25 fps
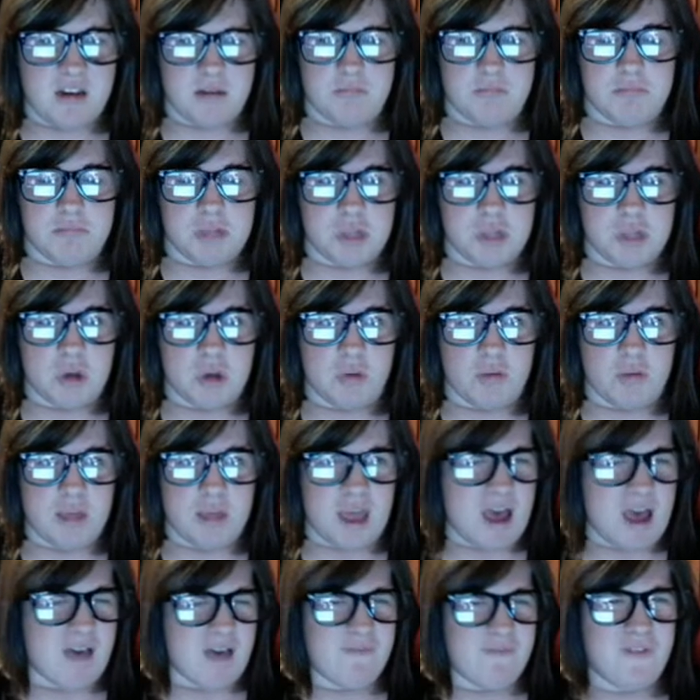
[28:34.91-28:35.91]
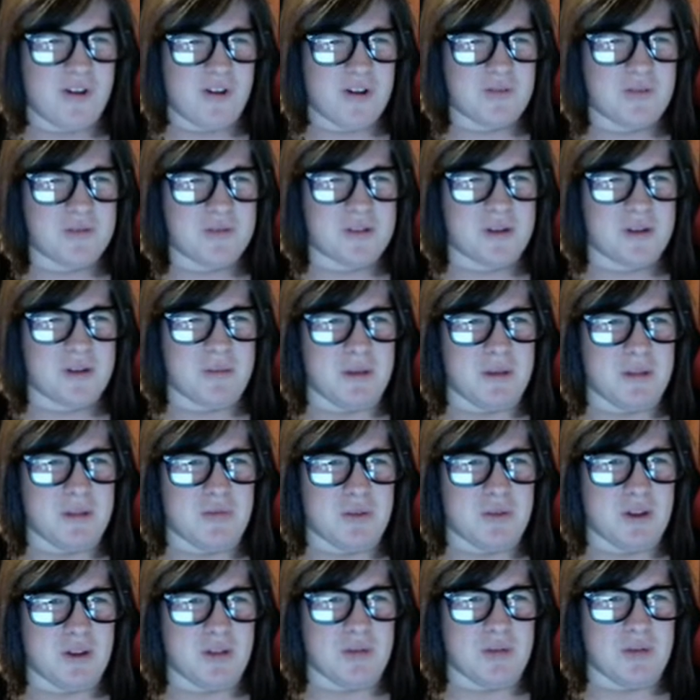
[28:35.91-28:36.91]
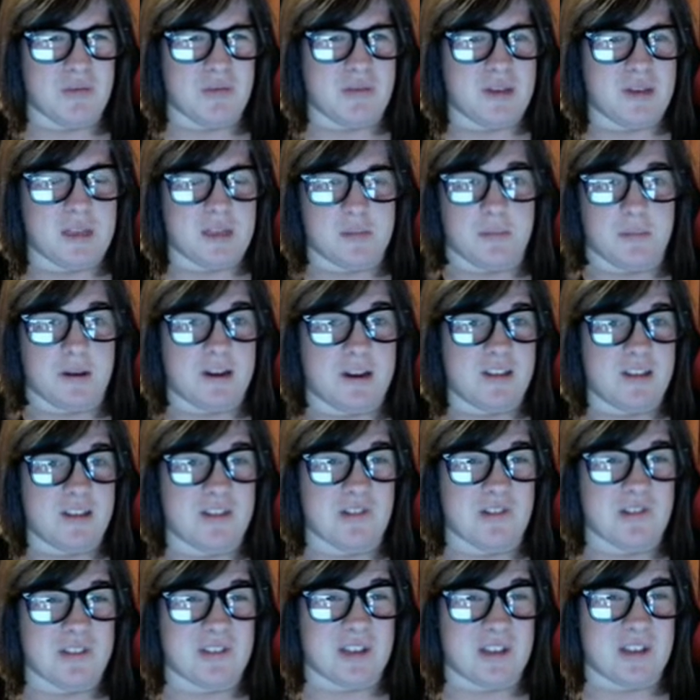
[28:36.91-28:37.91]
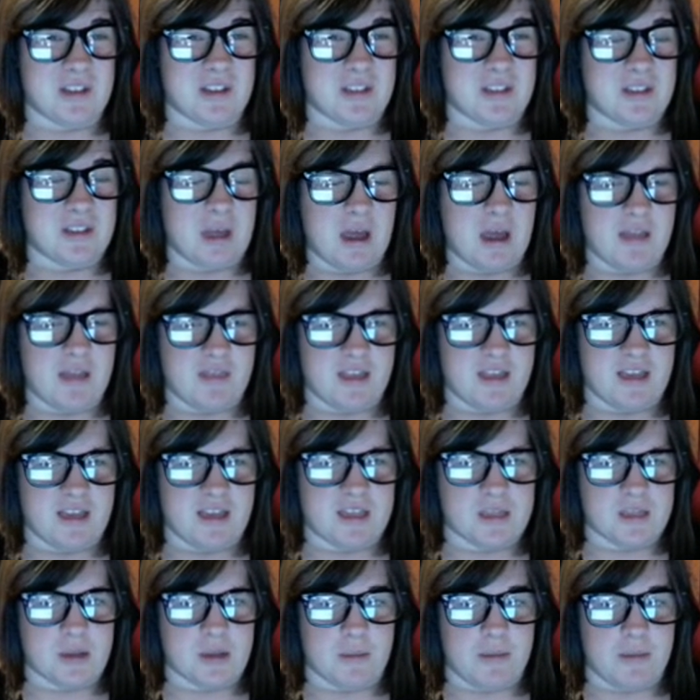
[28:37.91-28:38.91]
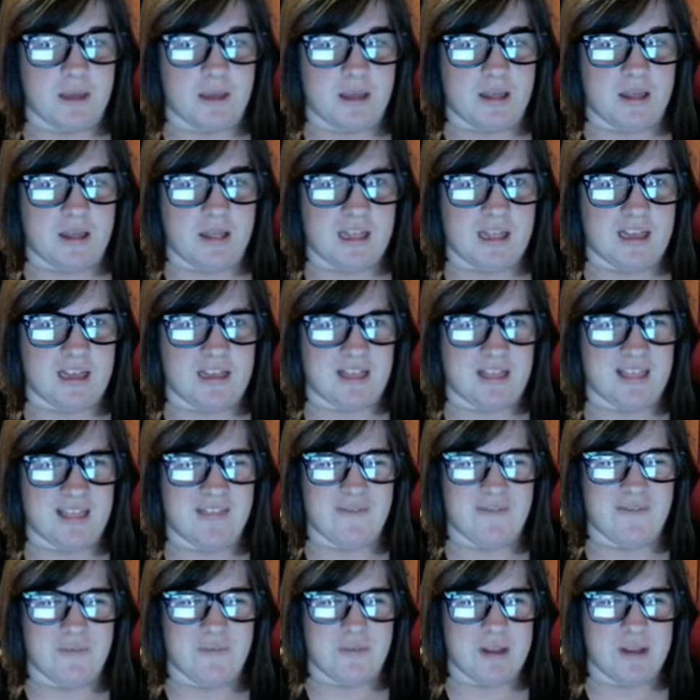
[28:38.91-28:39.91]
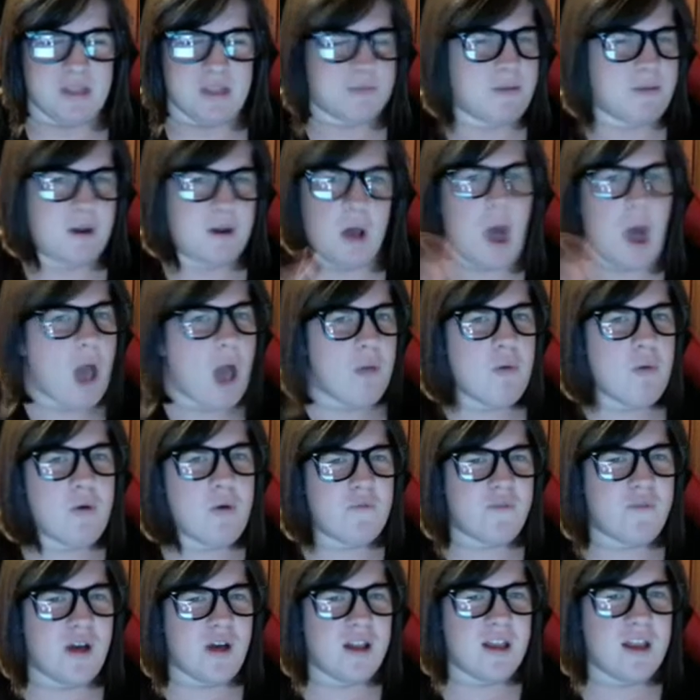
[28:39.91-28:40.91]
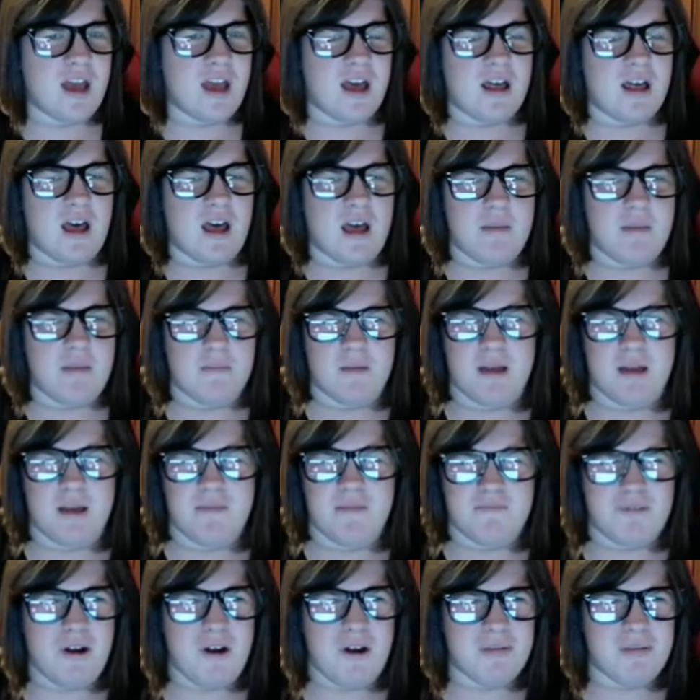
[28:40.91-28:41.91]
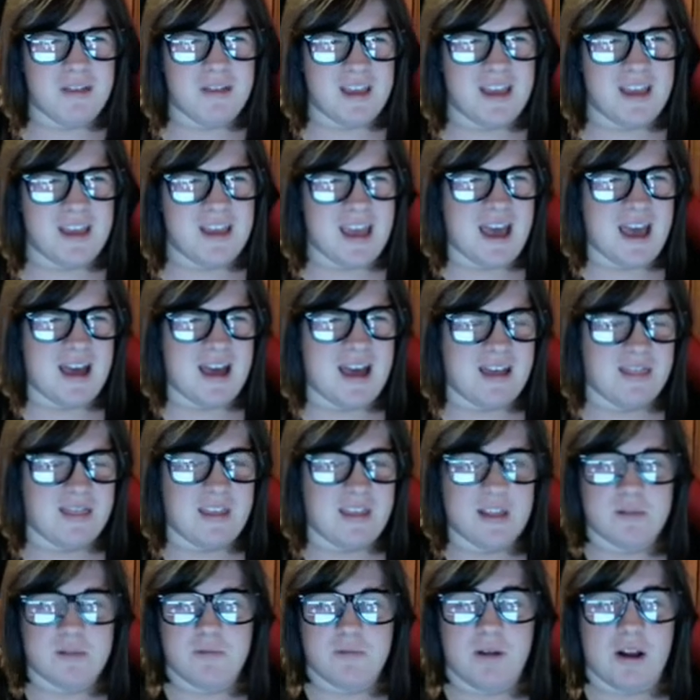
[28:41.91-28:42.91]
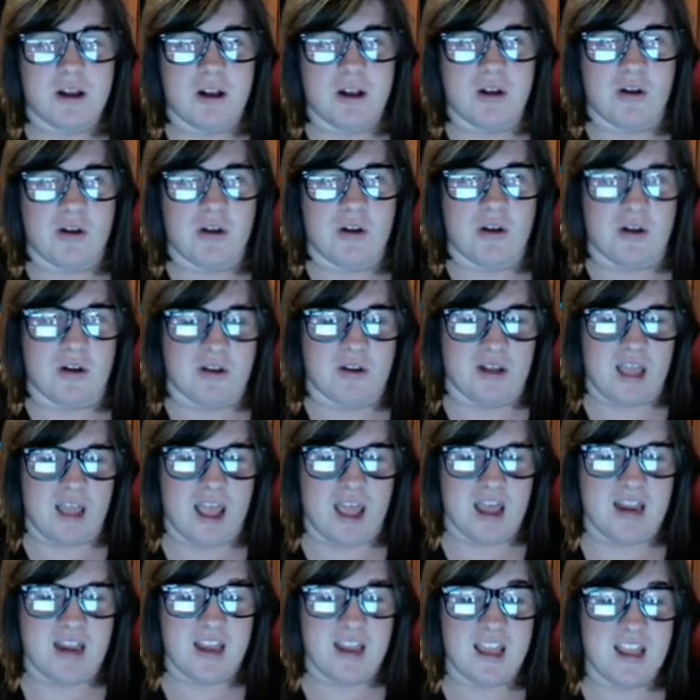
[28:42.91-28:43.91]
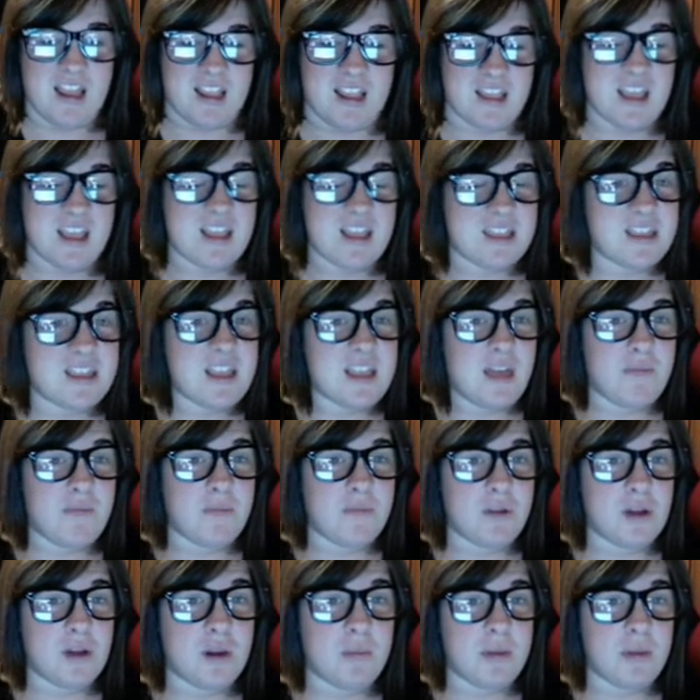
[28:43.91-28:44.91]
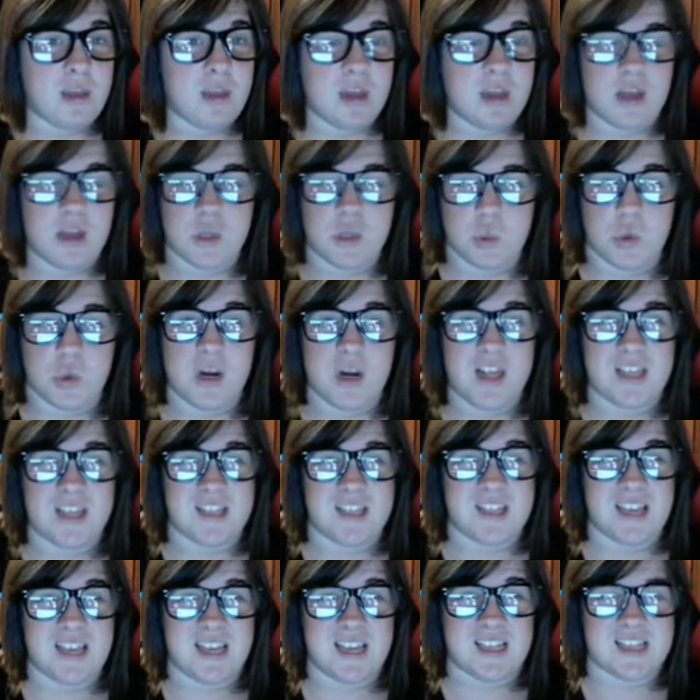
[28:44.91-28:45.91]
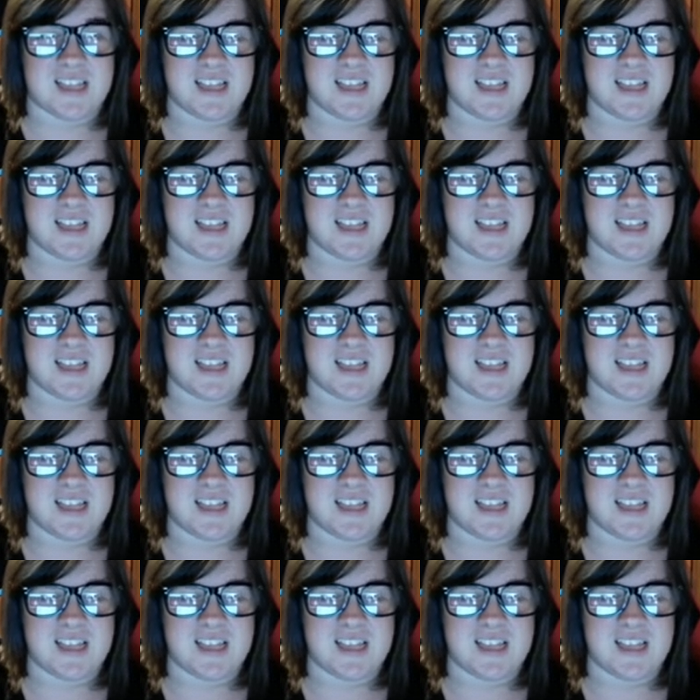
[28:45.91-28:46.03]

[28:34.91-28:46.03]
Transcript: so yeah, I thought it was gonna be 22 minutes, but it turns out I think it's gonna be like 11 minutes. But I won't find out. I probably, that's what I heard. And it's definitely gonna be a 26